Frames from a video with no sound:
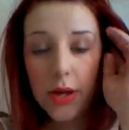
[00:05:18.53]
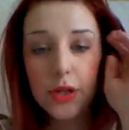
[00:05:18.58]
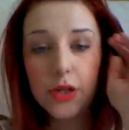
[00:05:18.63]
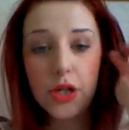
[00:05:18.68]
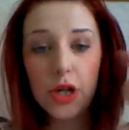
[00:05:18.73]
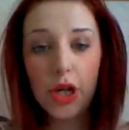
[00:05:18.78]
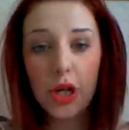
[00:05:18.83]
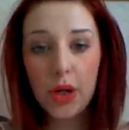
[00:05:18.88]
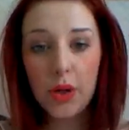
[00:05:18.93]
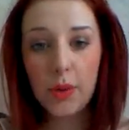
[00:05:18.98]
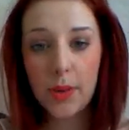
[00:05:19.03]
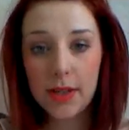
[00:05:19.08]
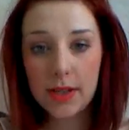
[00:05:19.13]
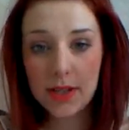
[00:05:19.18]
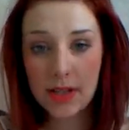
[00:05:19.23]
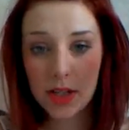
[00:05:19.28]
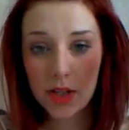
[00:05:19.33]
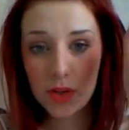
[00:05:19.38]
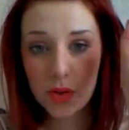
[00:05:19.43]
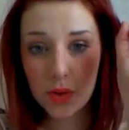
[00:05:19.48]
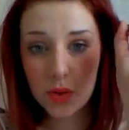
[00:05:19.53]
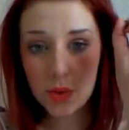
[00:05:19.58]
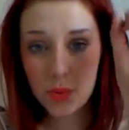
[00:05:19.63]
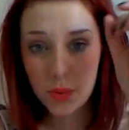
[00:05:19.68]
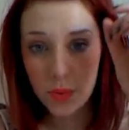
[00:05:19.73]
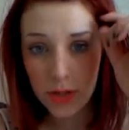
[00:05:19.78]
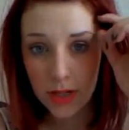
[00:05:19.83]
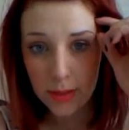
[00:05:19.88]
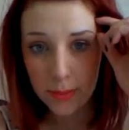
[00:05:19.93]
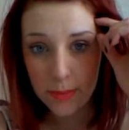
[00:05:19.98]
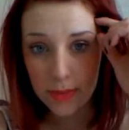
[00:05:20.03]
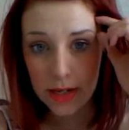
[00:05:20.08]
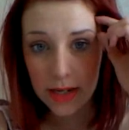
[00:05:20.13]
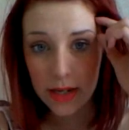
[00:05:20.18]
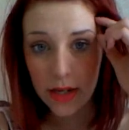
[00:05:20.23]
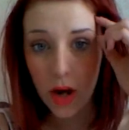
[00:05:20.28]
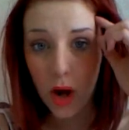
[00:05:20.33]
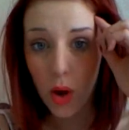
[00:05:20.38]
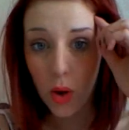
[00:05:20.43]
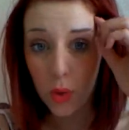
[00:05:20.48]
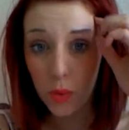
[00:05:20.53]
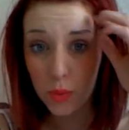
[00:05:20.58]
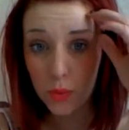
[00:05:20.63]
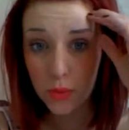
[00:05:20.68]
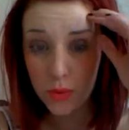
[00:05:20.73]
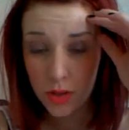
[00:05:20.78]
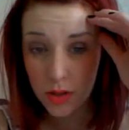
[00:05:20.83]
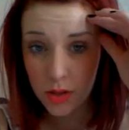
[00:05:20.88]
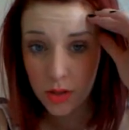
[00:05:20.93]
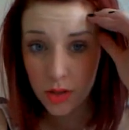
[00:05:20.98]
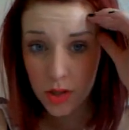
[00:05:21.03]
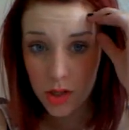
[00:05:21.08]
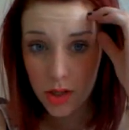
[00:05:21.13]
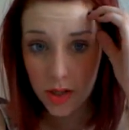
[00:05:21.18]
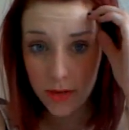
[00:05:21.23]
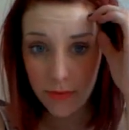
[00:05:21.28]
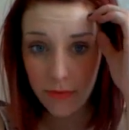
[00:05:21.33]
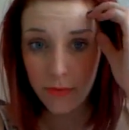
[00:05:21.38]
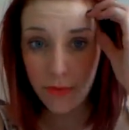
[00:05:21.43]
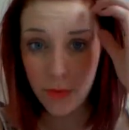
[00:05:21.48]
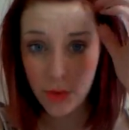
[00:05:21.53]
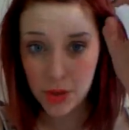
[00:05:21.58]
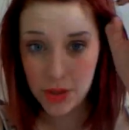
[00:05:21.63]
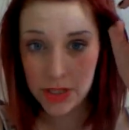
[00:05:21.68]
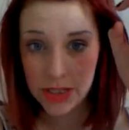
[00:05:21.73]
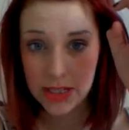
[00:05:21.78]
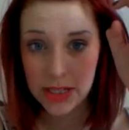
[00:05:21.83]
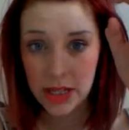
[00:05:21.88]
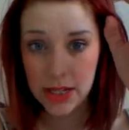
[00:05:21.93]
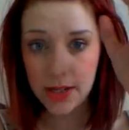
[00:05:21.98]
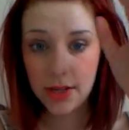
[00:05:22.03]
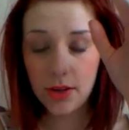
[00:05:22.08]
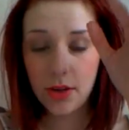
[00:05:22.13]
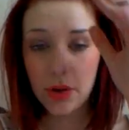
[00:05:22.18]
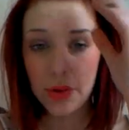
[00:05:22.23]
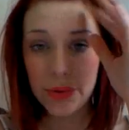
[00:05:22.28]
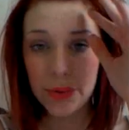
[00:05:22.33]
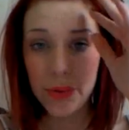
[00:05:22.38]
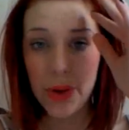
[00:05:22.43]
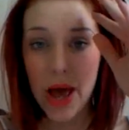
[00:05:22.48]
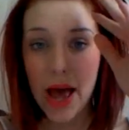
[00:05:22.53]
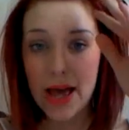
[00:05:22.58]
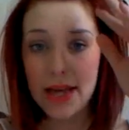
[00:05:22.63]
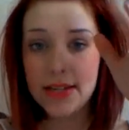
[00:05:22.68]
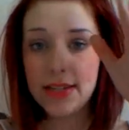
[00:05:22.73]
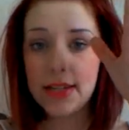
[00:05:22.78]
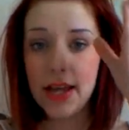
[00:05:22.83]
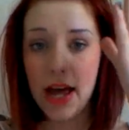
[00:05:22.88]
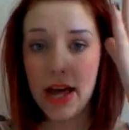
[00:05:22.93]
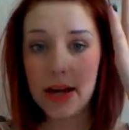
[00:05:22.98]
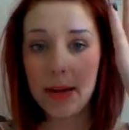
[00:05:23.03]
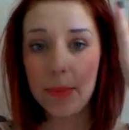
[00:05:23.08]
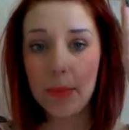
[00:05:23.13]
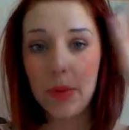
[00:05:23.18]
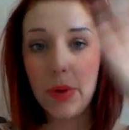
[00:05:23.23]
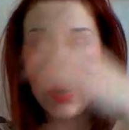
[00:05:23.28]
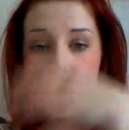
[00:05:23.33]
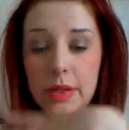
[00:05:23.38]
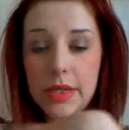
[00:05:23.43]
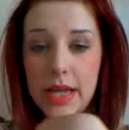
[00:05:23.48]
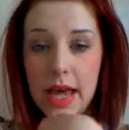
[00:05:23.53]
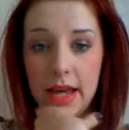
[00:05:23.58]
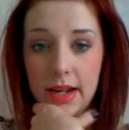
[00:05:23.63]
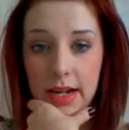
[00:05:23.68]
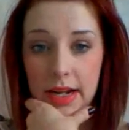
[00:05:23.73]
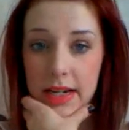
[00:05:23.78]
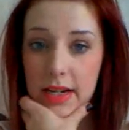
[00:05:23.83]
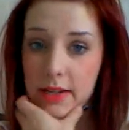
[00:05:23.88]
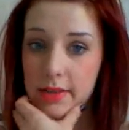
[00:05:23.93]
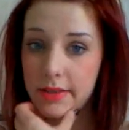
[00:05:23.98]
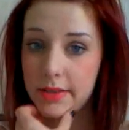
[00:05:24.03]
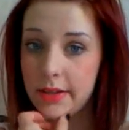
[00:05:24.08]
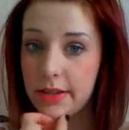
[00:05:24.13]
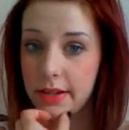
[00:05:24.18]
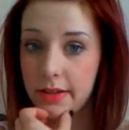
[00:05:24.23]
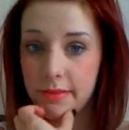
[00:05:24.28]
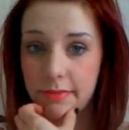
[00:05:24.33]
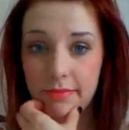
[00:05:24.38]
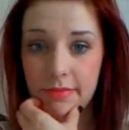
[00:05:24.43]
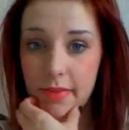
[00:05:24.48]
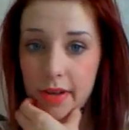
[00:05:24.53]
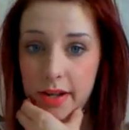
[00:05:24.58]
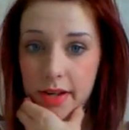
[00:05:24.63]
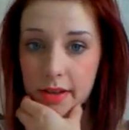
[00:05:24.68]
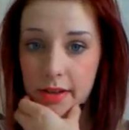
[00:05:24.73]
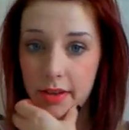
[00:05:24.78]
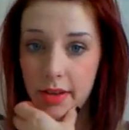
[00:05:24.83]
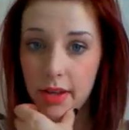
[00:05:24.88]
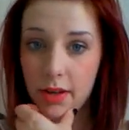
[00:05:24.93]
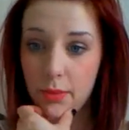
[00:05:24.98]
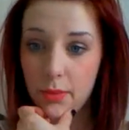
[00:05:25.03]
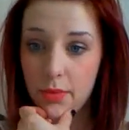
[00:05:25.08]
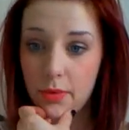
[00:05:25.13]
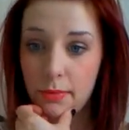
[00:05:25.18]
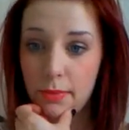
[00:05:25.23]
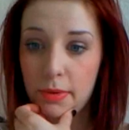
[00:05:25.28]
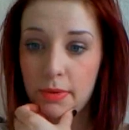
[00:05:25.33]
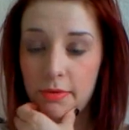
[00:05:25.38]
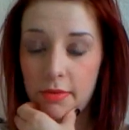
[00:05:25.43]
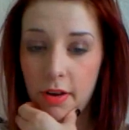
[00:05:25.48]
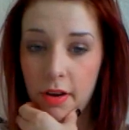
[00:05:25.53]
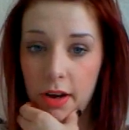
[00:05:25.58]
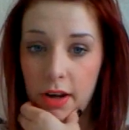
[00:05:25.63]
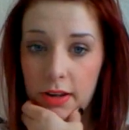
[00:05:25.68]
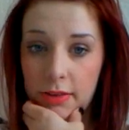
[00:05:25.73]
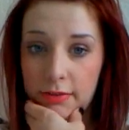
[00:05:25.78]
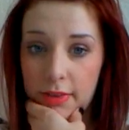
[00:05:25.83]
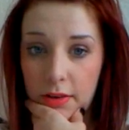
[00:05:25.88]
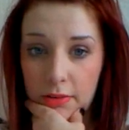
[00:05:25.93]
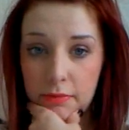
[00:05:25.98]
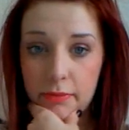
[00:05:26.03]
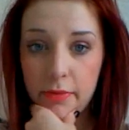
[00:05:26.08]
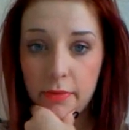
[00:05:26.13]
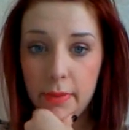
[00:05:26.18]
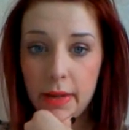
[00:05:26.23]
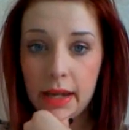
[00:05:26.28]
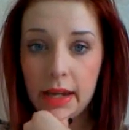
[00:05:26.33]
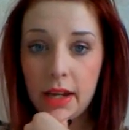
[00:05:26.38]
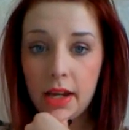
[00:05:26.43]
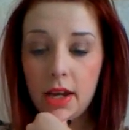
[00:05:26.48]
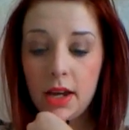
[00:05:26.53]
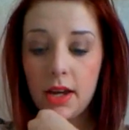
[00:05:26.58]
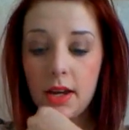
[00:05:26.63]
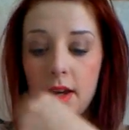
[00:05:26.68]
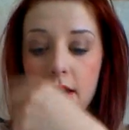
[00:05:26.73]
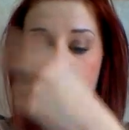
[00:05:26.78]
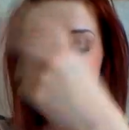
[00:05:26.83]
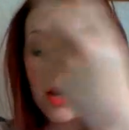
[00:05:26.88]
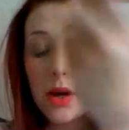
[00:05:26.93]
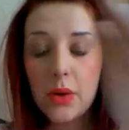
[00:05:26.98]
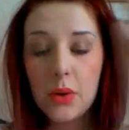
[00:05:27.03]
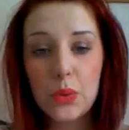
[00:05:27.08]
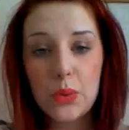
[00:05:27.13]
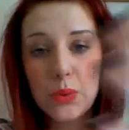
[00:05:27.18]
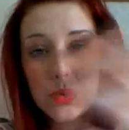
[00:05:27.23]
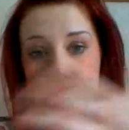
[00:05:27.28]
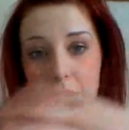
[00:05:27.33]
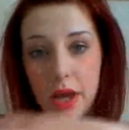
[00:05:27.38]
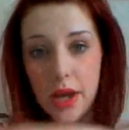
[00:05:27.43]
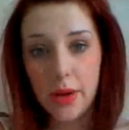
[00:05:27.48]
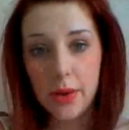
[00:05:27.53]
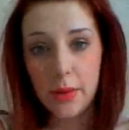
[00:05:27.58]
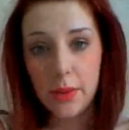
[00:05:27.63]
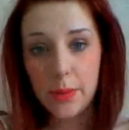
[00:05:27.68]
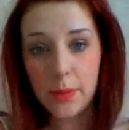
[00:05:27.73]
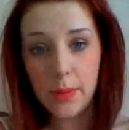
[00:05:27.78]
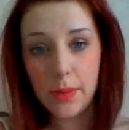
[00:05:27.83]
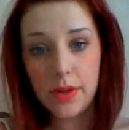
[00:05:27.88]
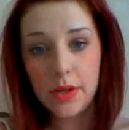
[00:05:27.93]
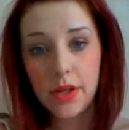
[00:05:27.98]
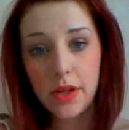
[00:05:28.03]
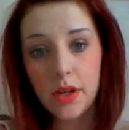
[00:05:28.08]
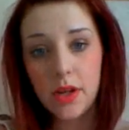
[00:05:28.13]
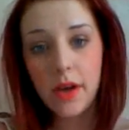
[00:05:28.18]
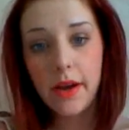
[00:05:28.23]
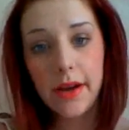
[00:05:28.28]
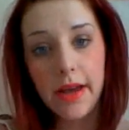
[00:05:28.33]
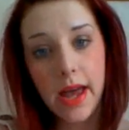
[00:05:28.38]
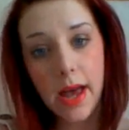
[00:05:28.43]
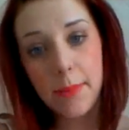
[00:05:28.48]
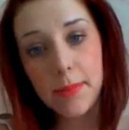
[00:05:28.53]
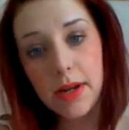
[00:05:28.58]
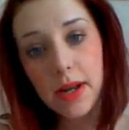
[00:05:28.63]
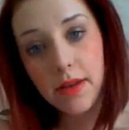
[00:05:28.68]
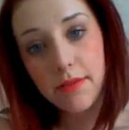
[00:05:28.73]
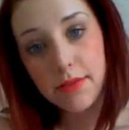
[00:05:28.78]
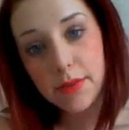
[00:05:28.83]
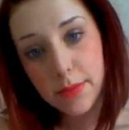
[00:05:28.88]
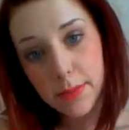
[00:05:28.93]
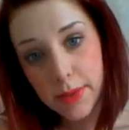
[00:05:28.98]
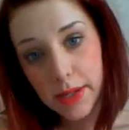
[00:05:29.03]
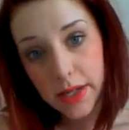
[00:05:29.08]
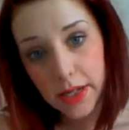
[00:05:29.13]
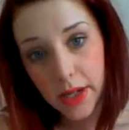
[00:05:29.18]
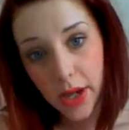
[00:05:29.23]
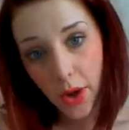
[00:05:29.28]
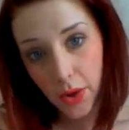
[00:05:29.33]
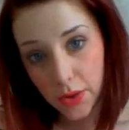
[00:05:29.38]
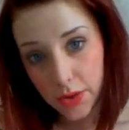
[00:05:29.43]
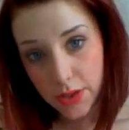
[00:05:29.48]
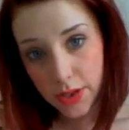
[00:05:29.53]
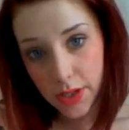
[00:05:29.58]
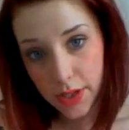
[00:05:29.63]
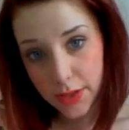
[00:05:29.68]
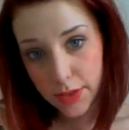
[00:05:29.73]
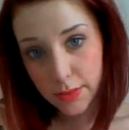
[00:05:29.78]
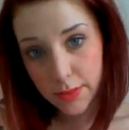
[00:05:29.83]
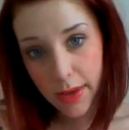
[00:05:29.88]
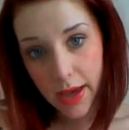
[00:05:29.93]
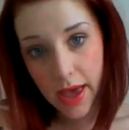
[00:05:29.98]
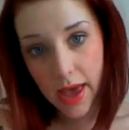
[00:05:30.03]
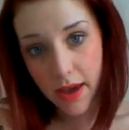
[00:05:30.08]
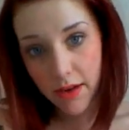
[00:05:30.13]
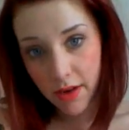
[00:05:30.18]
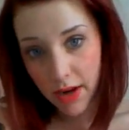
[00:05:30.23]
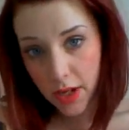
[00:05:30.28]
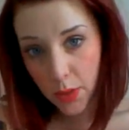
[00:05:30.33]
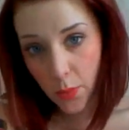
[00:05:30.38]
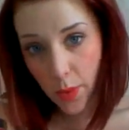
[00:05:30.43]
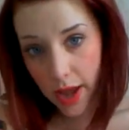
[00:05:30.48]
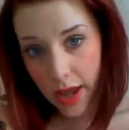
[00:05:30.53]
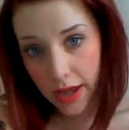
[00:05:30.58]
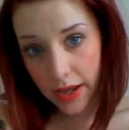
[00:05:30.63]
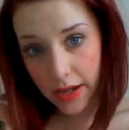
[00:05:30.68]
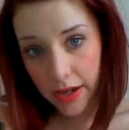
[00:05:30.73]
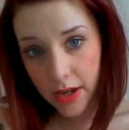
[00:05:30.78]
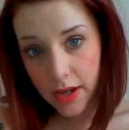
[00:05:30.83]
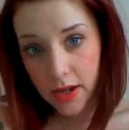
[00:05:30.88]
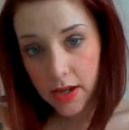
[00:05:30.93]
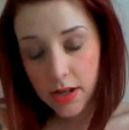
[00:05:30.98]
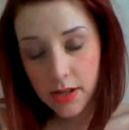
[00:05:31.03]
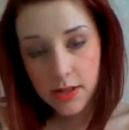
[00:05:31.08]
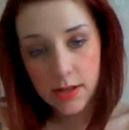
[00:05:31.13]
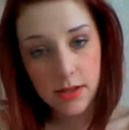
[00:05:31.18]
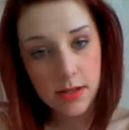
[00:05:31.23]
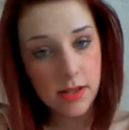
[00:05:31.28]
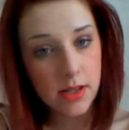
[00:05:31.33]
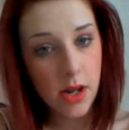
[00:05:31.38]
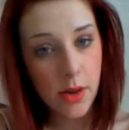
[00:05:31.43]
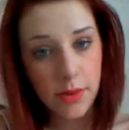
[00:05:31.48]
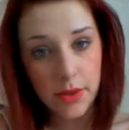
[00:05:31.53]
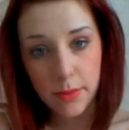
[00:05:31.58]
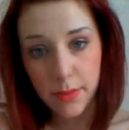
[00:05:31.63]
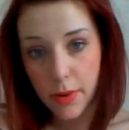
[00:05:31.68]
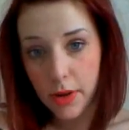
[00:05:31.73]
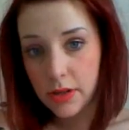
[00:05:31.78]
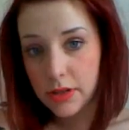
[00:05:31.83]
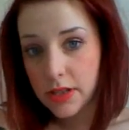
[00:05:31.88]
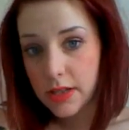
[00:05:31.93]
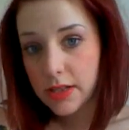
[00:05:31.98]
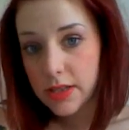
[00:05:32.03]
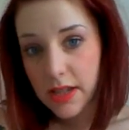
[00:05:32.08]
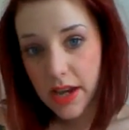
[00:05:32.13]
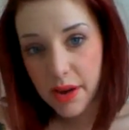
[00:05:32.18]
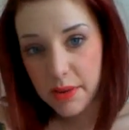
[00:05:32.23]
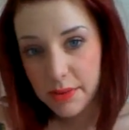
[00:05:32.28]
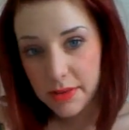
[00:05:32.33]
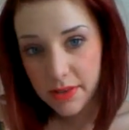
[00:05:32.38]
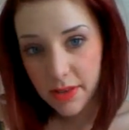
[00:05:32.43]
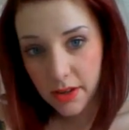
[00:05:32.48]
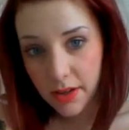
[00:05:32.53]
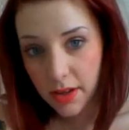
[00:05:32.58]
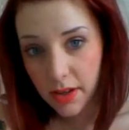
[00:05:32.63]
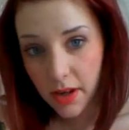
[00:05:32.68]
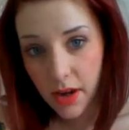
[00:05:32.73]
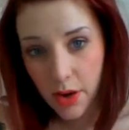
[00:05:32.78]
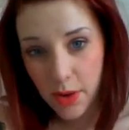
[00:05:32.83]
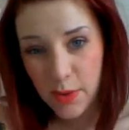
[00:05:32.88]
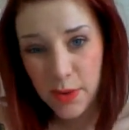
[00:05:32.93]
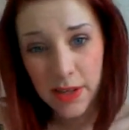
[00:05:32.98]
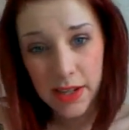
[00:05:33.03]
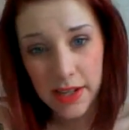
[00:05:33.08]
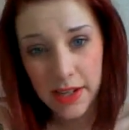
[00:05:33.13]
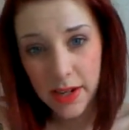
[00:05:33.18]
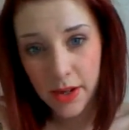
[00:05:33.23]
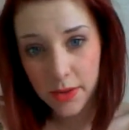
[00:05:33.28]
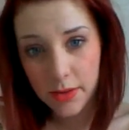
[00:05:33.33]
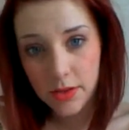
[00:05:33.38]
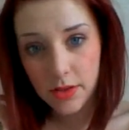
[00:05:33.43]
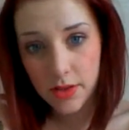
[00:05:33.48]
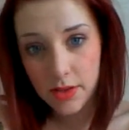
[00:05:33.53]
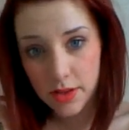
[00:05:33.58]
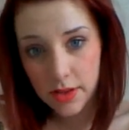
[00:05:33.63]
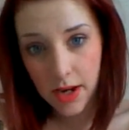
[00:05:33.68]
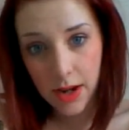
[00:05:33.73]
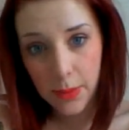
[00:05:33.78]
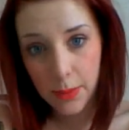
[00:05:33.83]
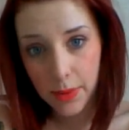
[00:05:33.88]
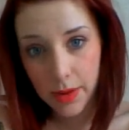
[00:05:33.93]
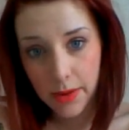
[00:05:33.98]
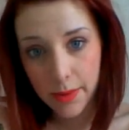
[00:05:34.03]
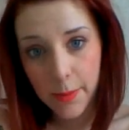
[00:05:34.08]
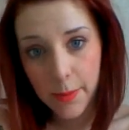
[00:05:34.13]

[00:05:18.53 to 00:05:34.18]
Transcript: Two, it's extremely cold, freezing on your head, and I'm prone to headaches, and I don't think it would have been very fun for me. And also, I am inevitably going to lose my hair anyway, so slowing the process down is only going to slow